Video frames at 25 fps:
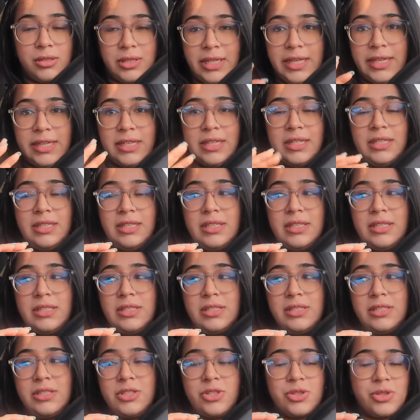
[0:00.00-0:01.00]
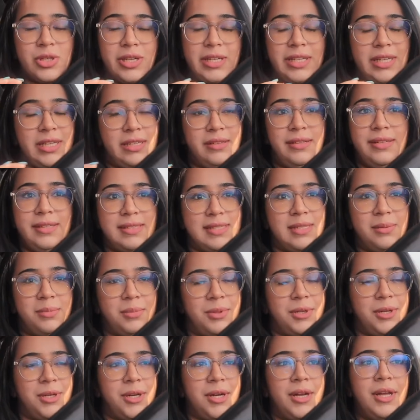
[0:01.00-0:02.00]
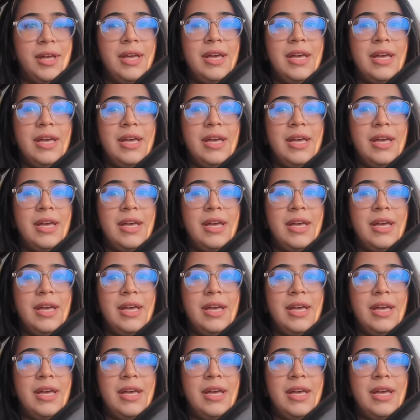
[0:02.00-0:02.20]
Like strikingly similar.